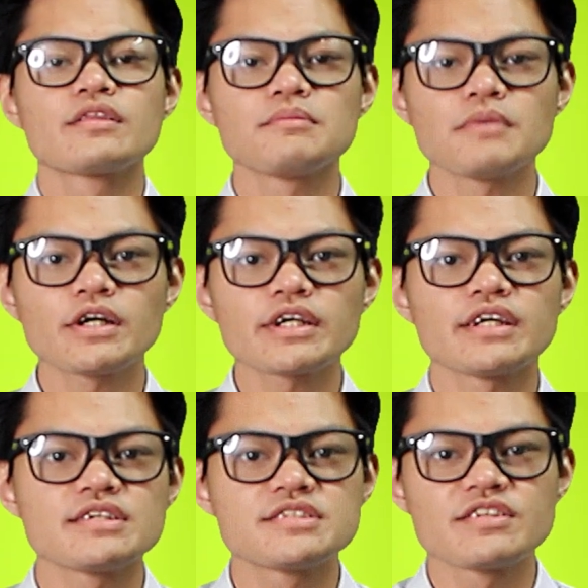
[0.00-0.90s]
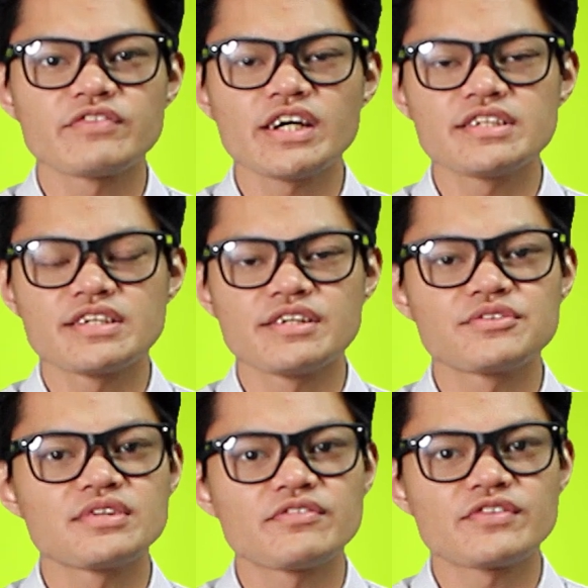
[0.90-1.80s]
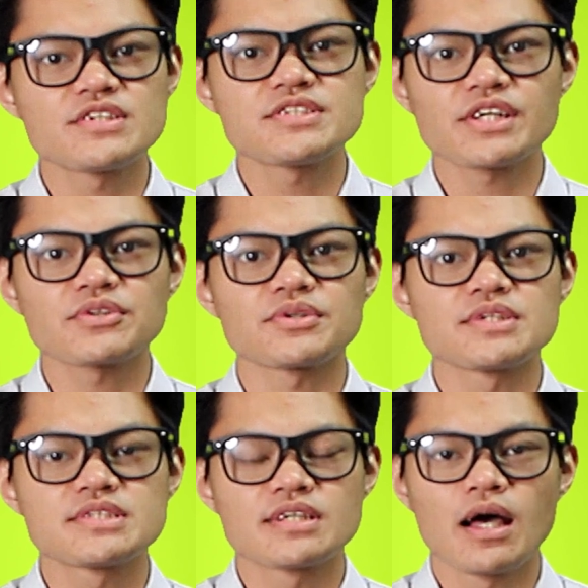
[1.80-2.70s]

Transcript: The market is divided into different sectors: